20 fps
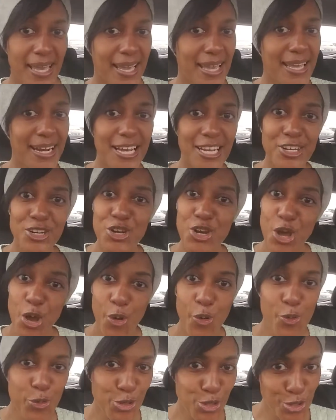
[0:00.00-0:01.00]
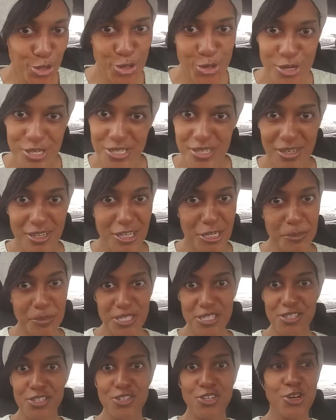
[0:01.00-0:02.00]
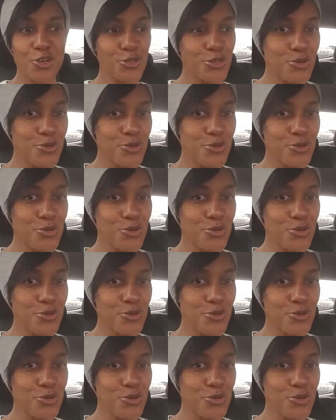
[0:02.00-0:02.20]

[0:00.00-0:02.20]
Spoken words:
And I know you're going to accomplish this goal.